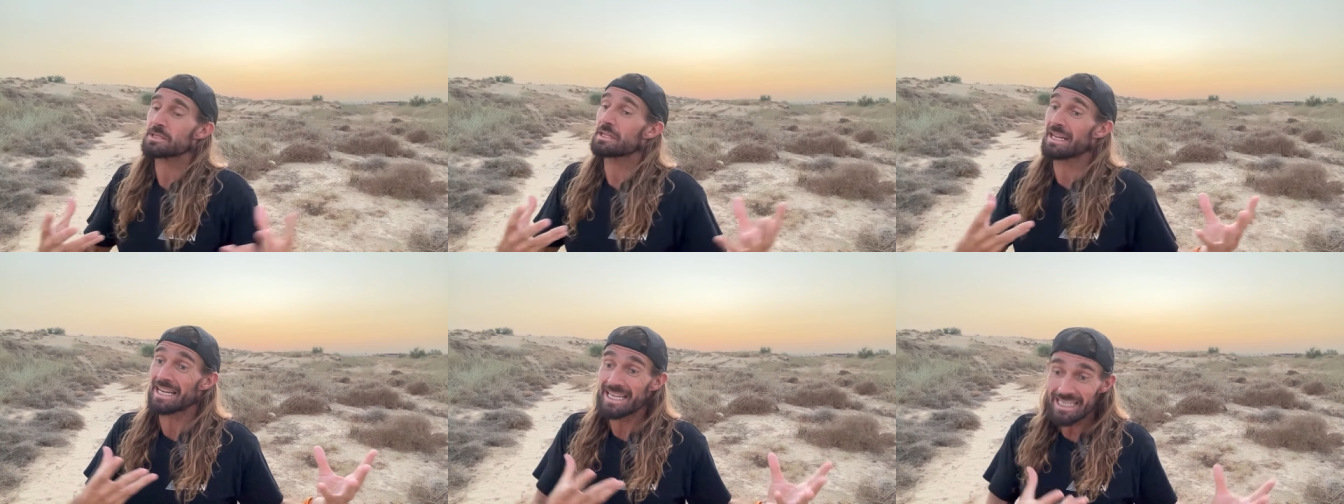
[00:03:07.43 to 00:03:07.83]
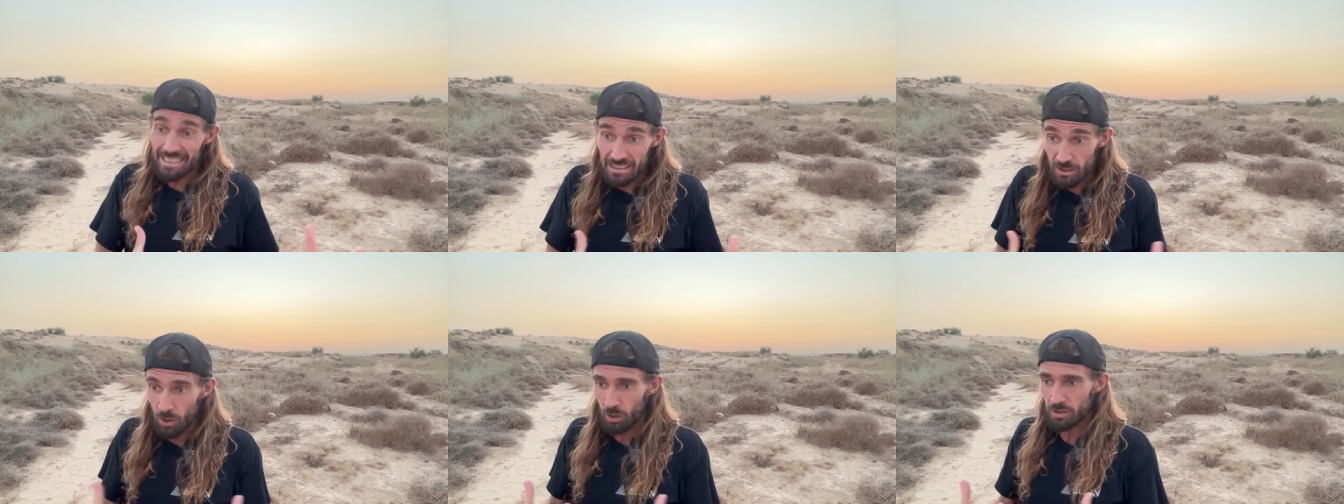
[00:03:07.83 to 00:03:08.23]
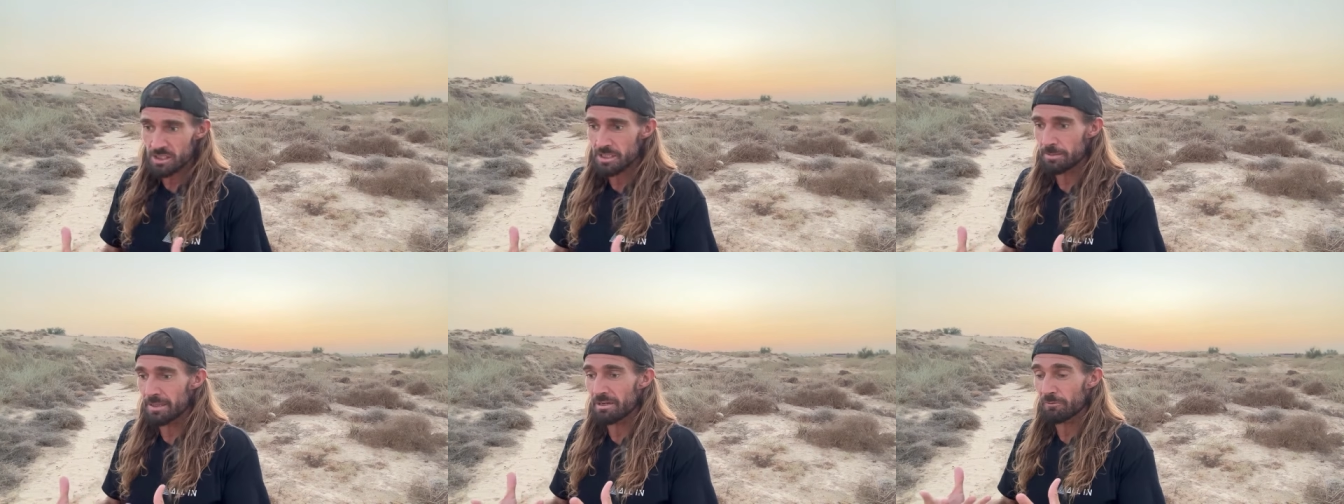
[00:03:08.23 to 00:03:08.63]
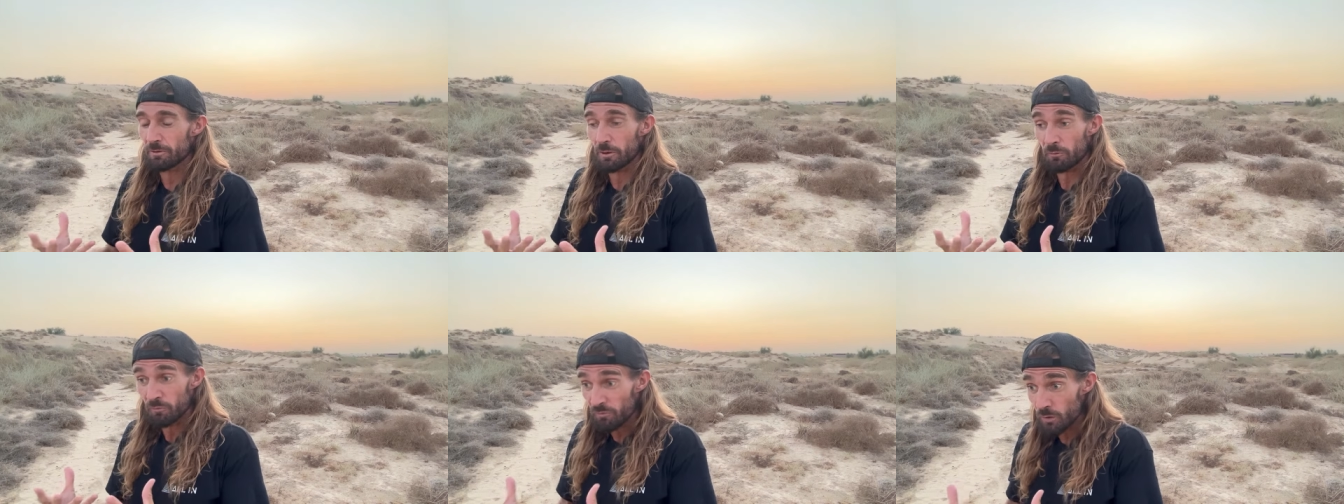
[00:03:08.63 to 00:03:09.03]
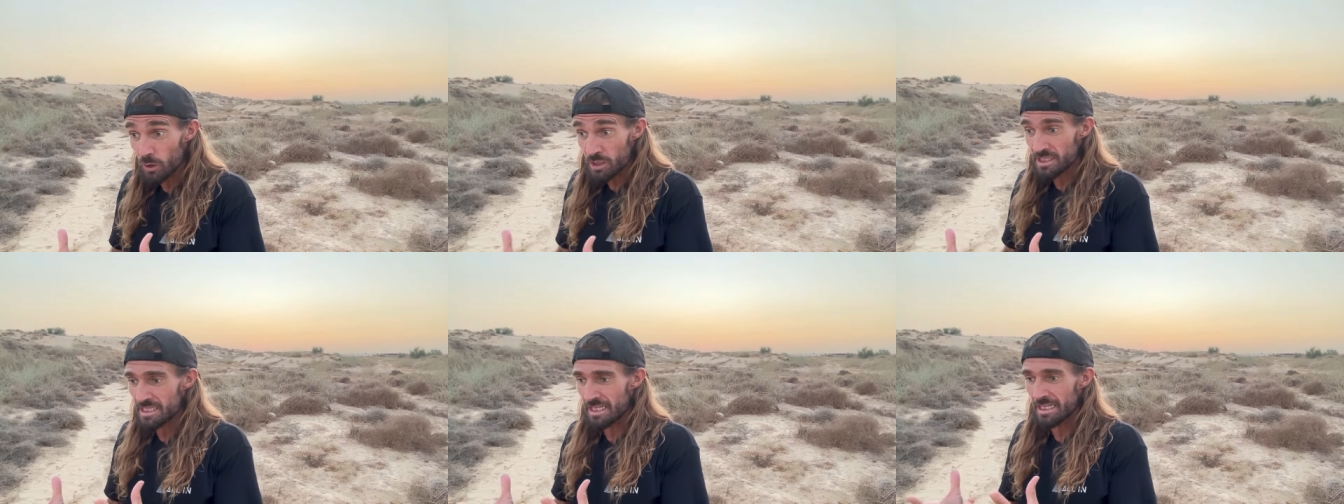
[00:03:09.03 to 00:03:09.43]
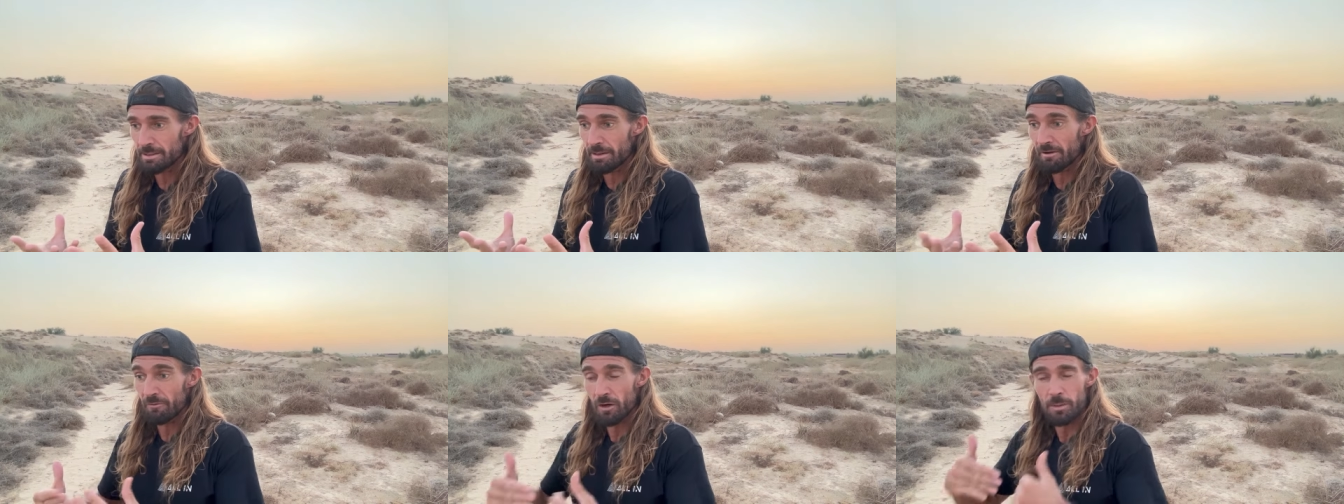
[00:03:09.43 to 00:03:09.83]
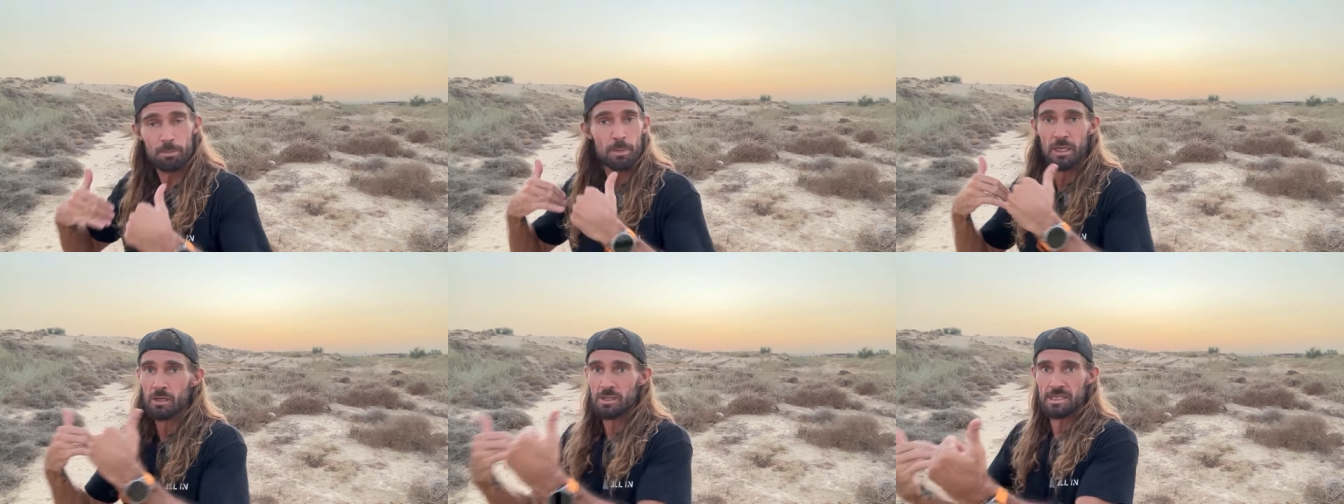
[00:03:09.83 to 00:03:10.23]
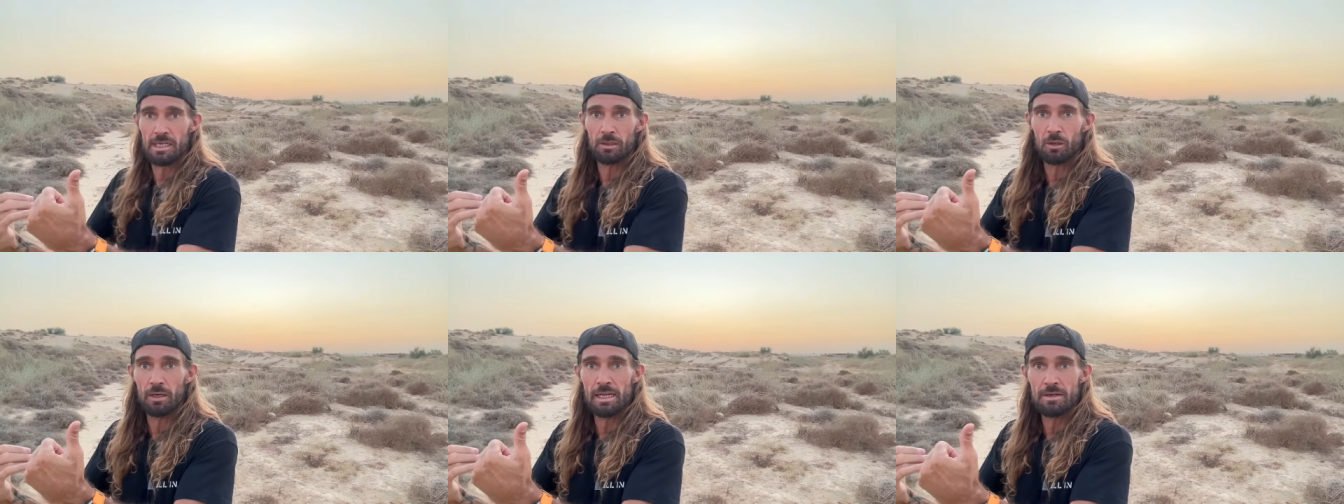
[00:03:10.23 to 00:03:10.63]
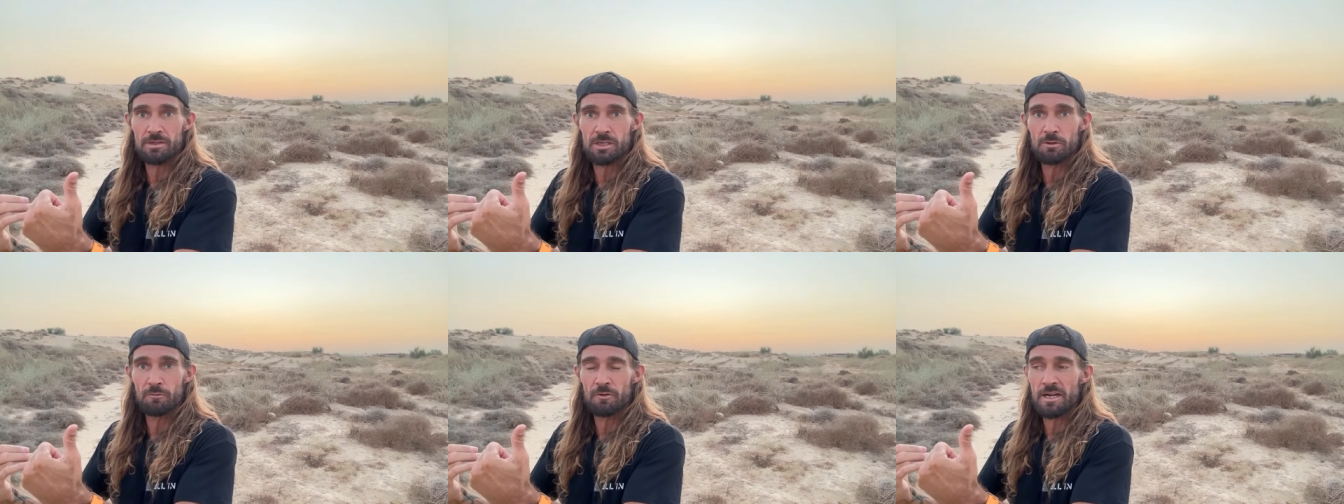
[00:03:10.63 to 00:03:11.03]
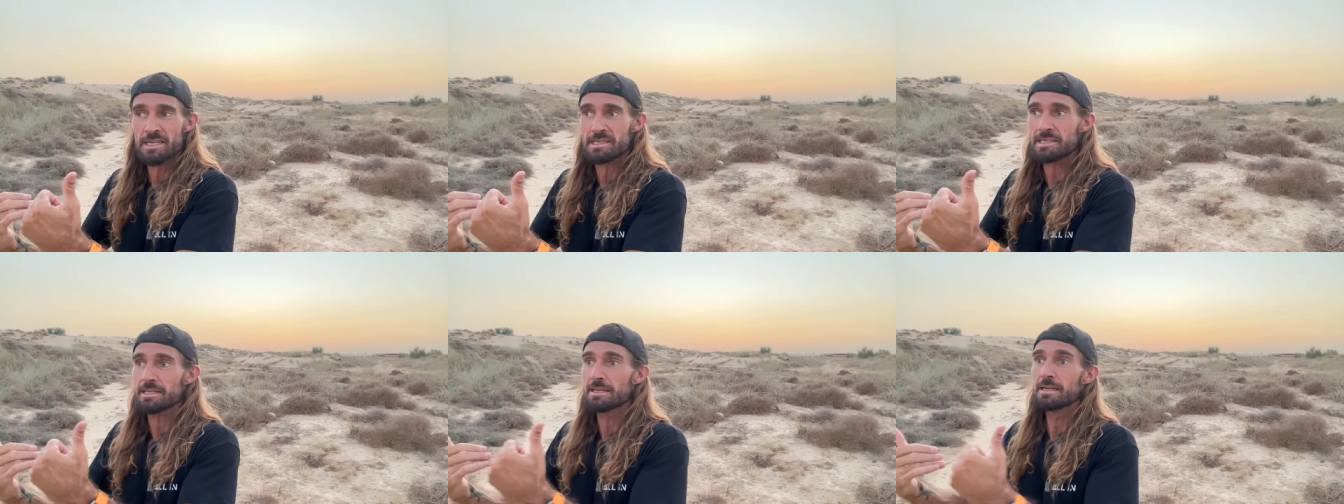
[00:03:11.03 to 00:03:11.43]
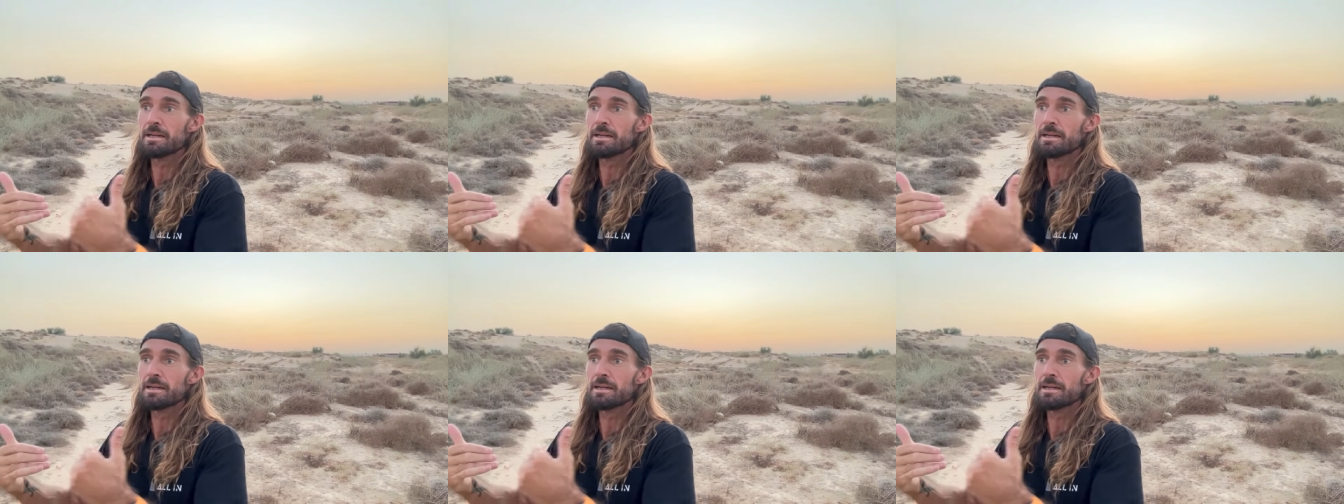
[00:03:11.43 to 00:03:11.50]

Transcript: The heat got to me for the first time ever because I'd gone out too fast.